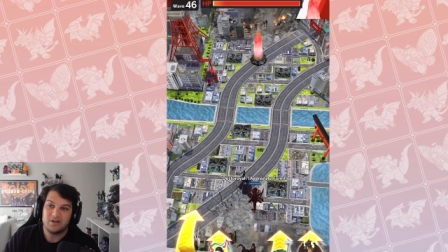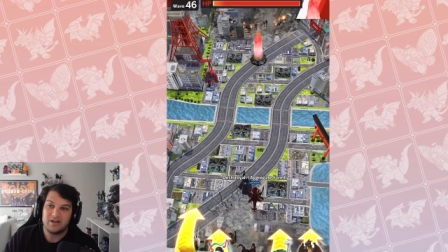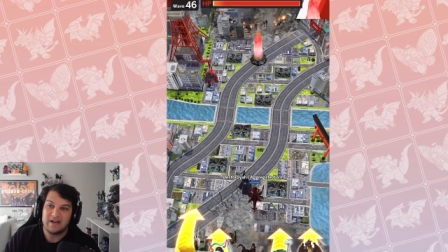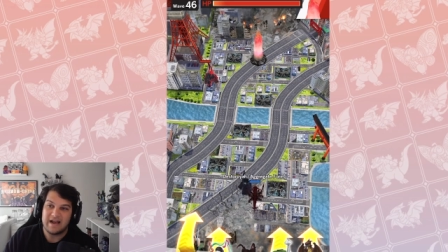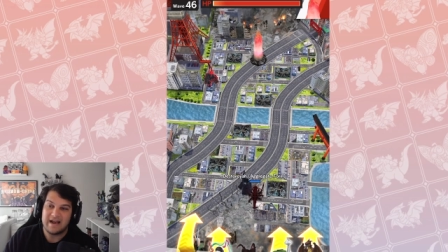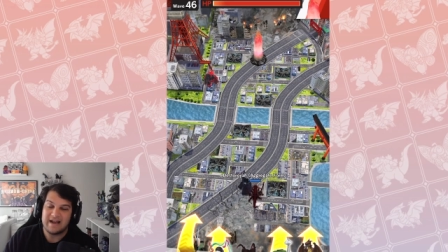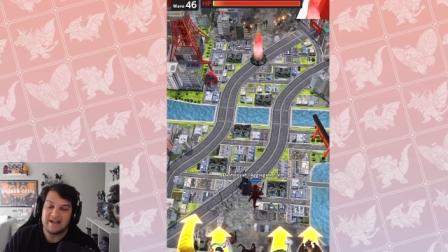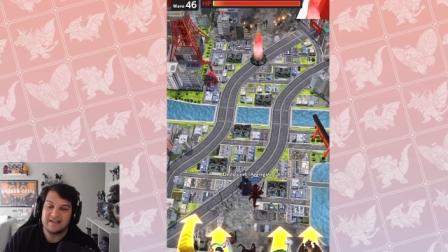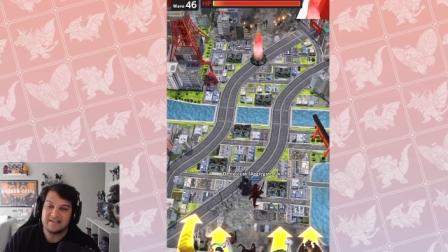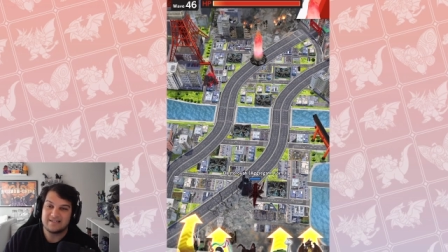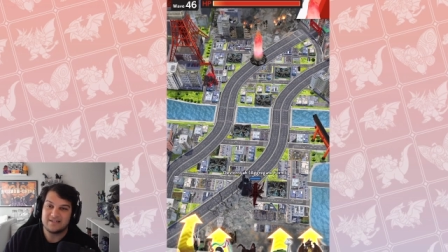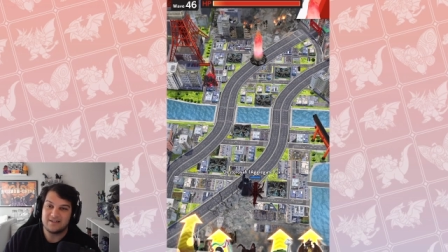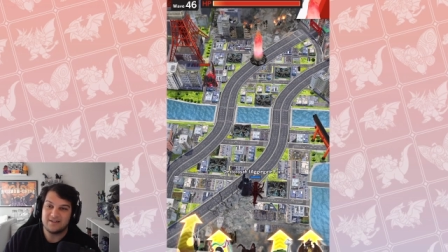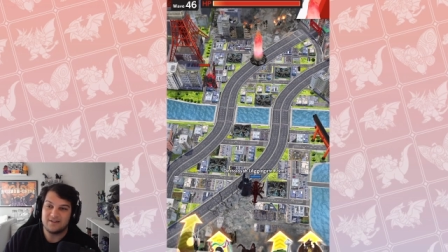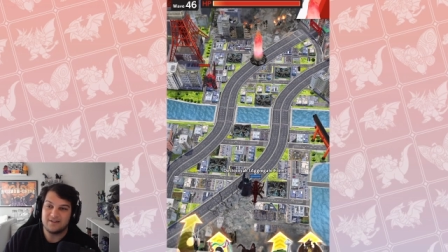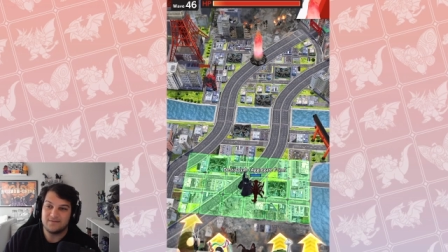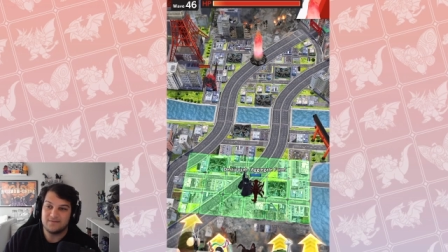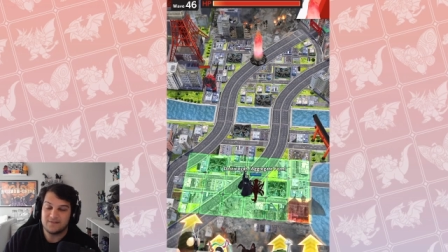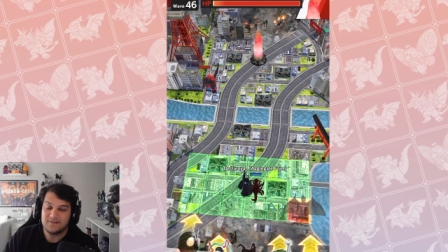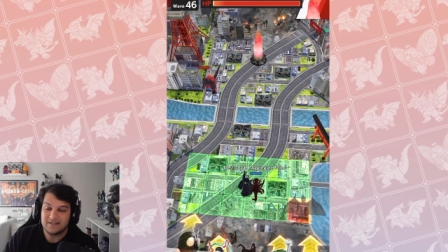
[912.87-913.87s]
but as
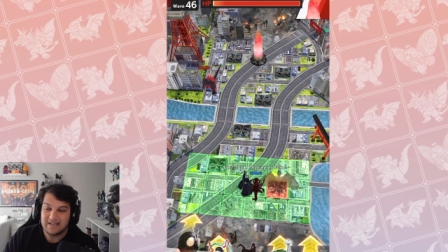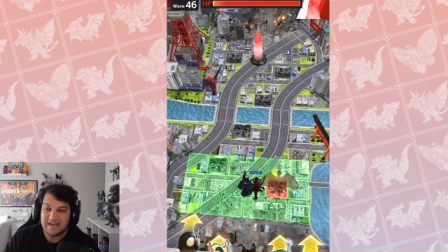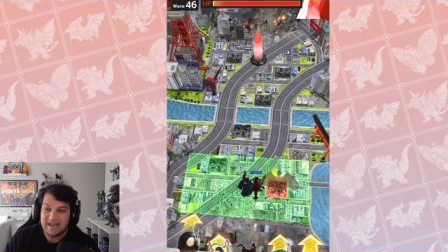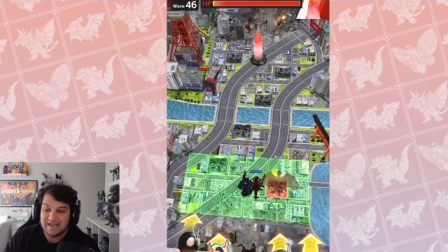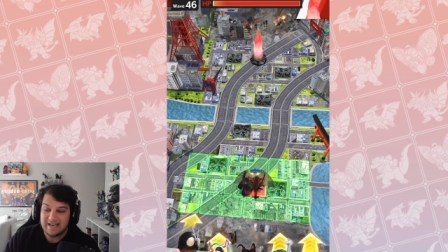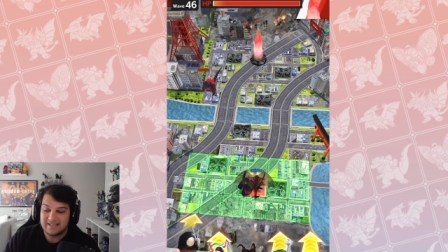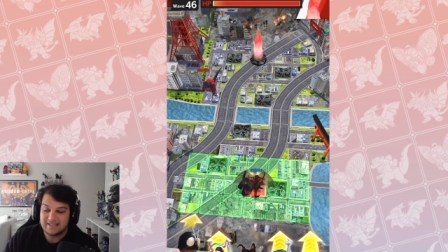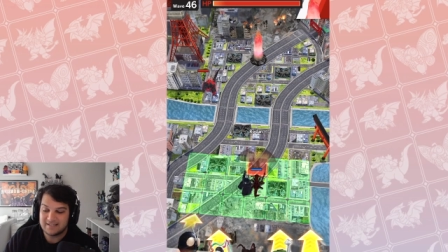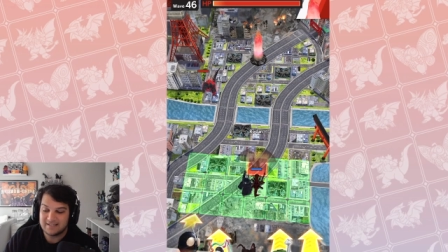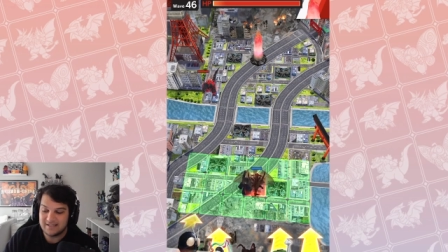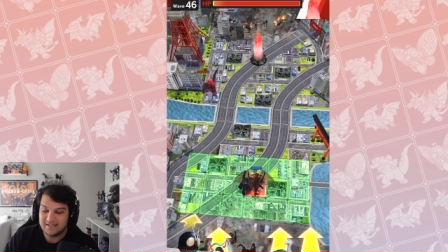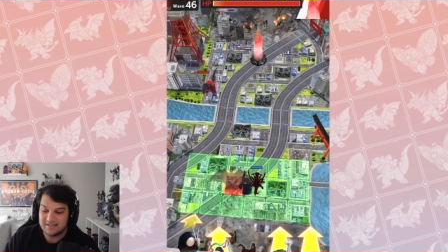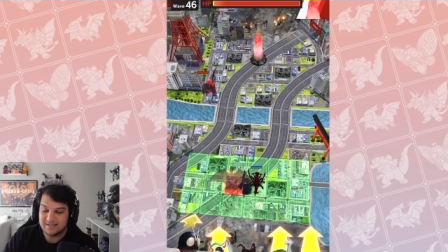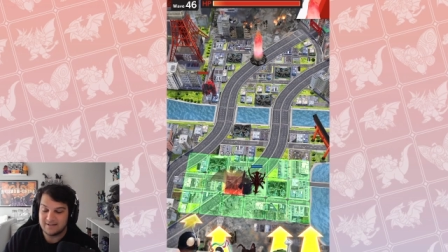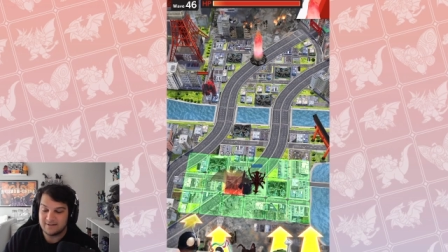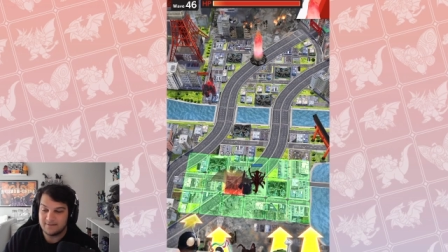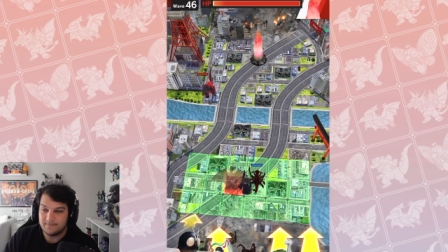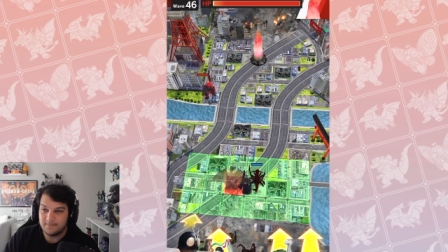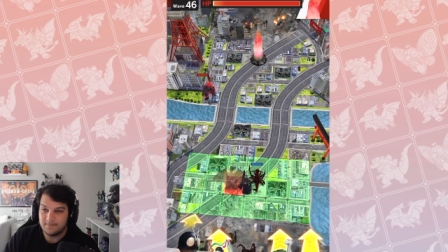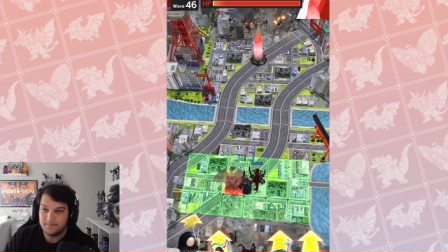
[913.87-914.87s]
of last
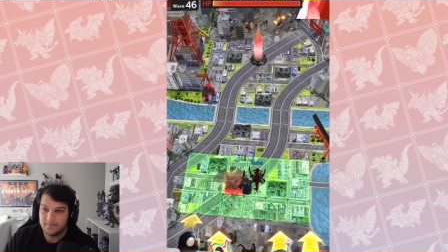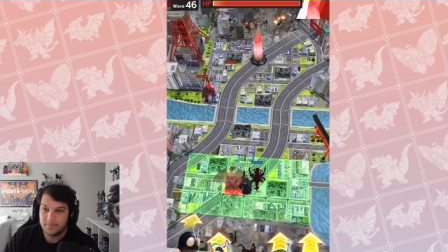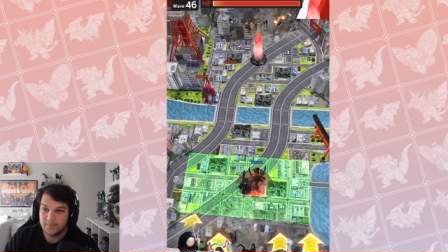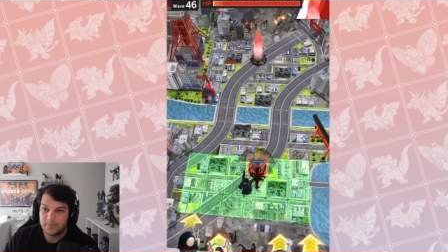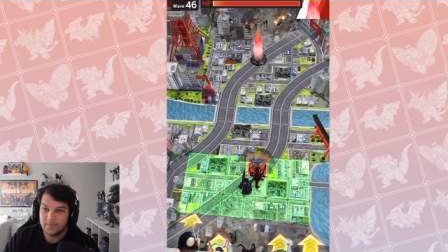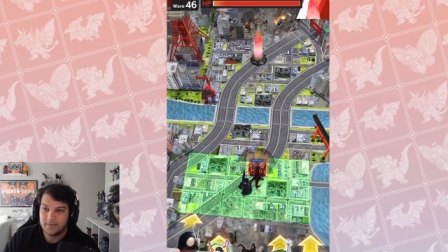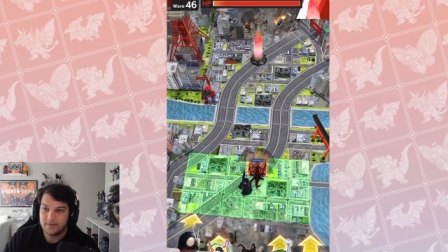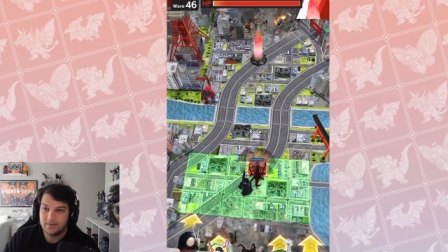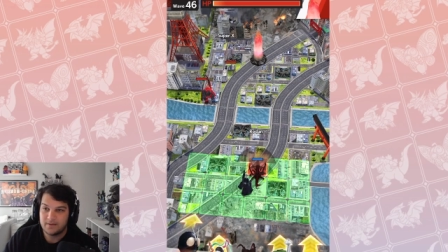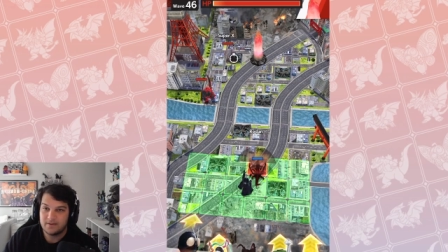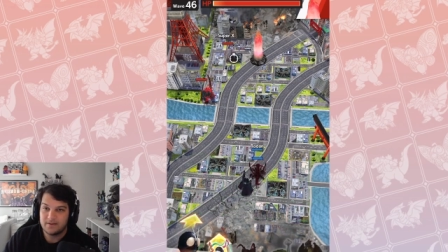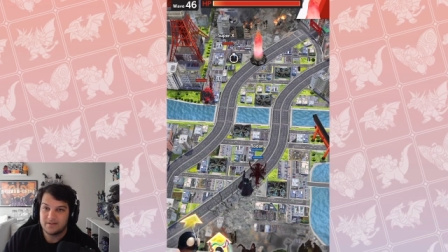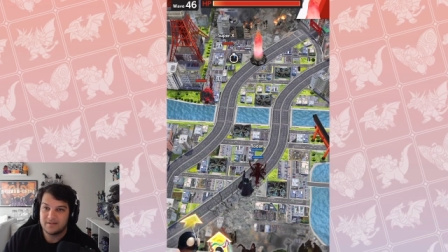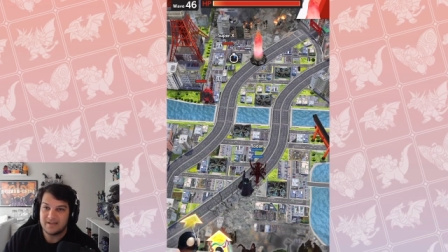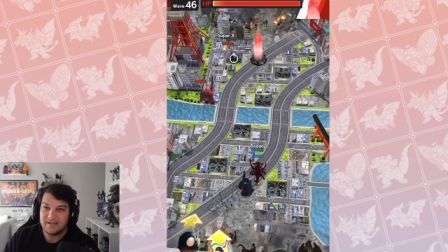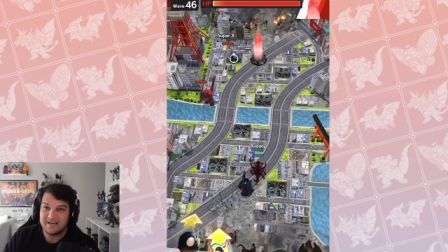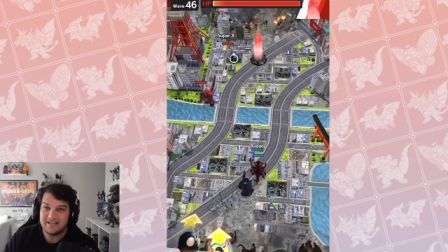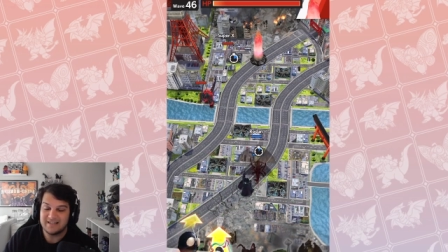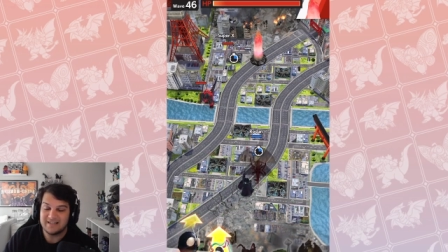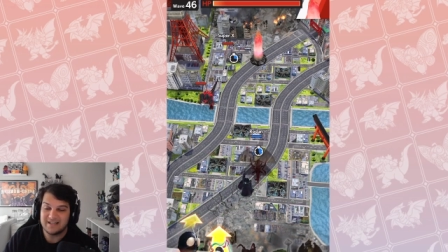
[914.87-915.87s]
season
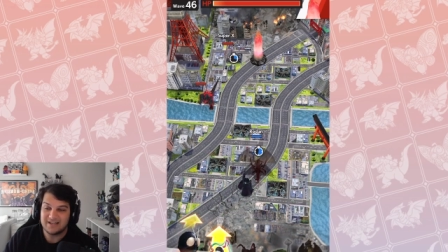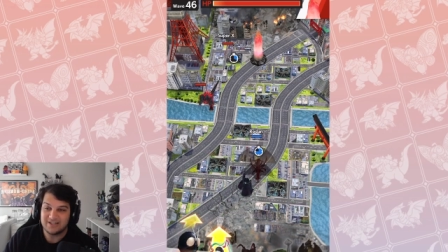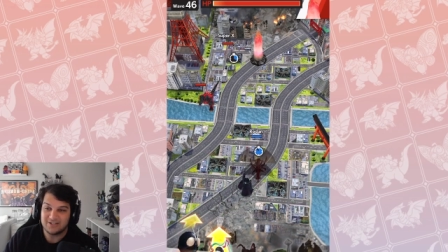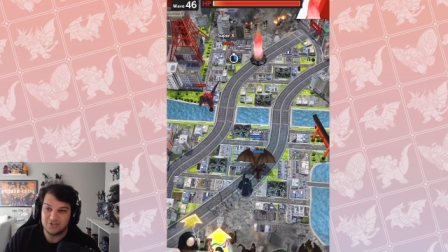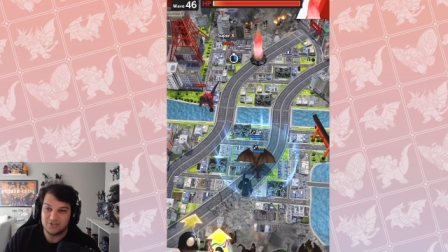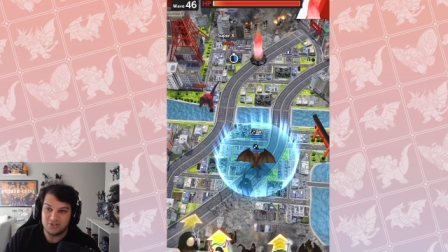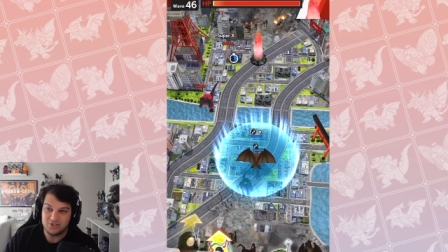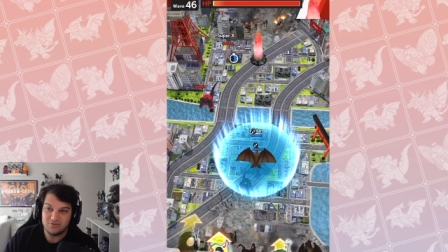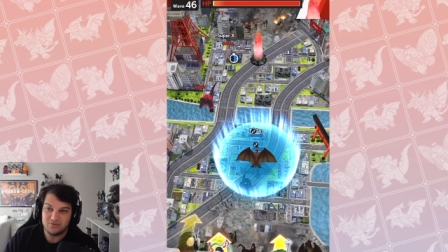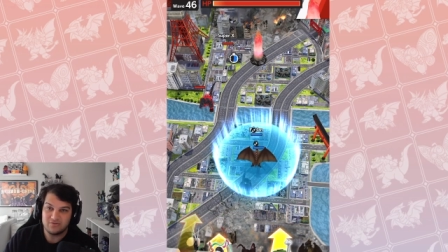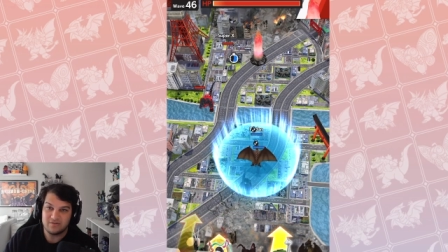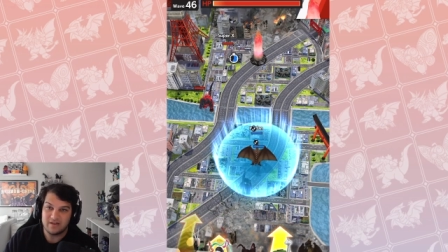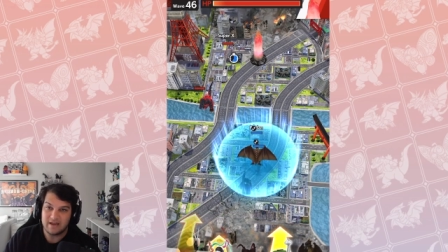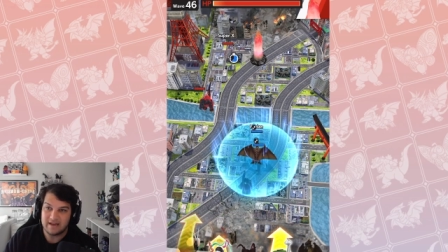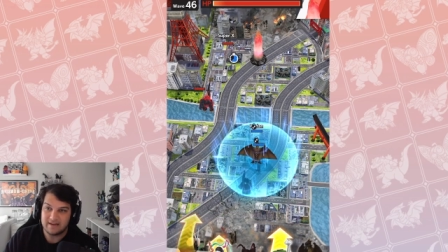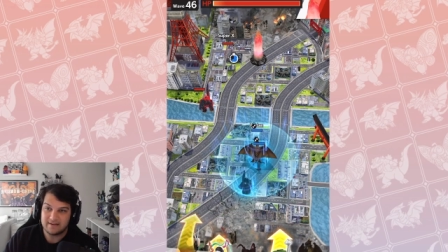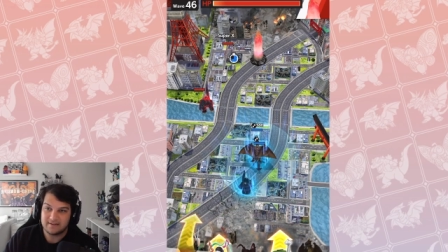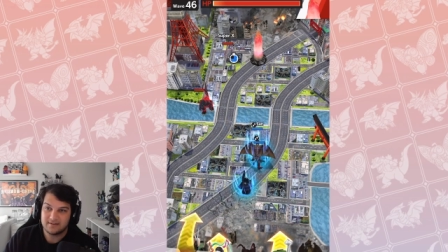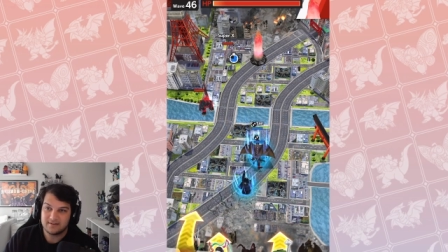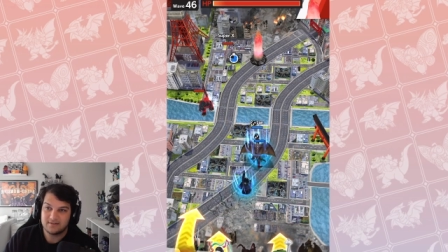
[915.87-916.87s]
they didn't let us do
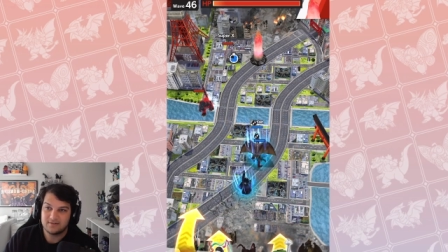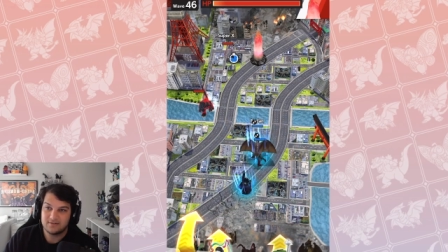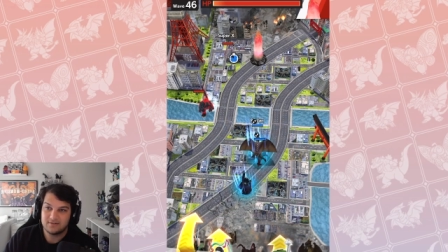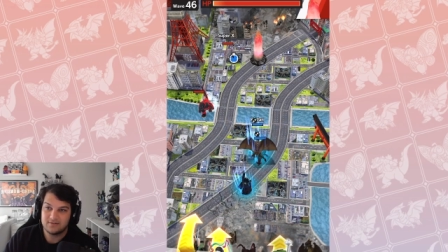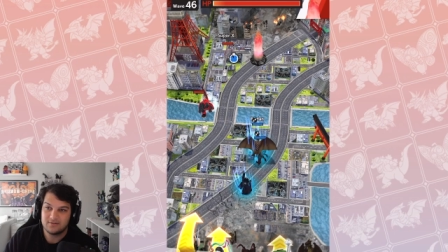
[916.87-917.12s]
that